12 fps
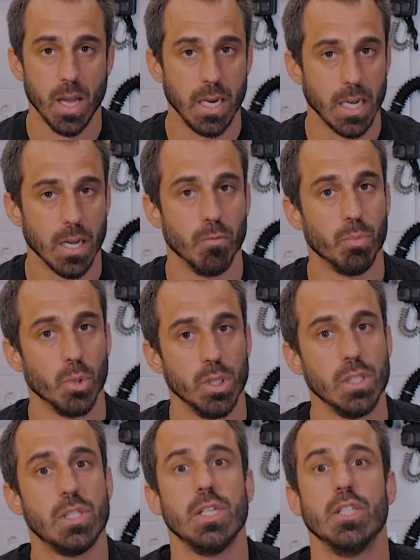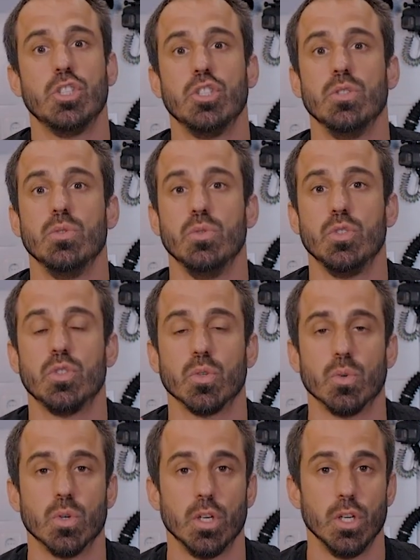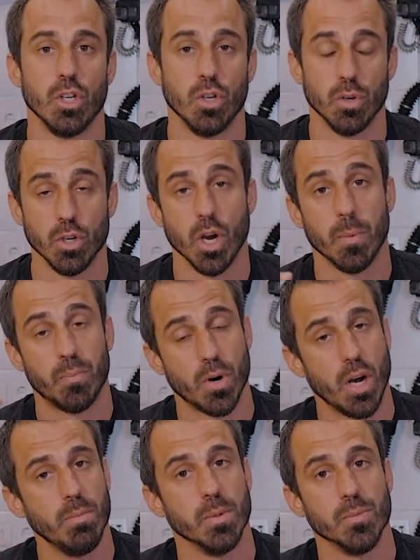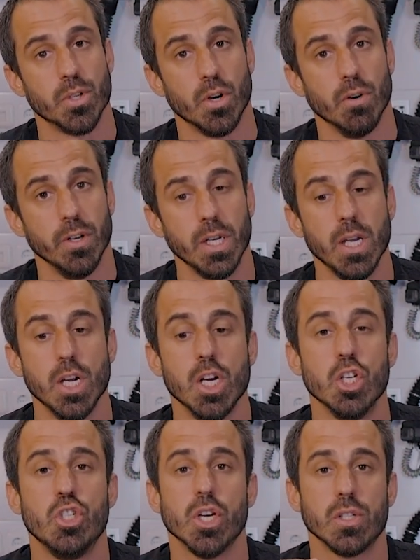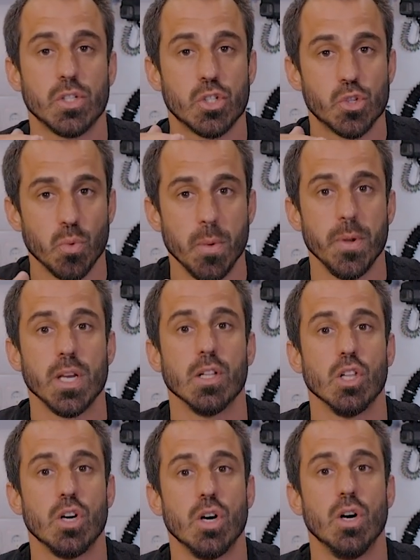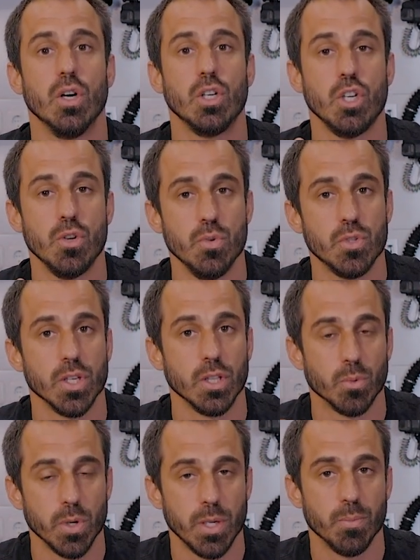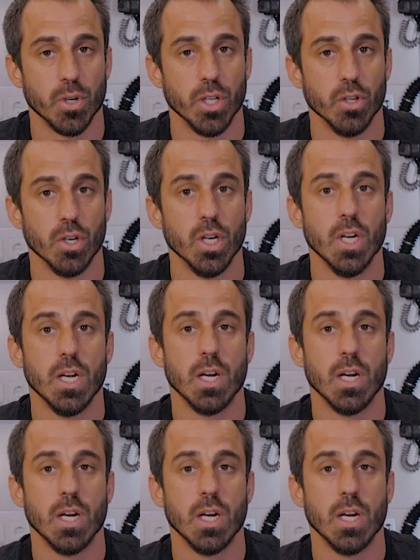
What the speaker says: kind of buoyancy issues or you're not problem solving, just swimming along using the rebreather,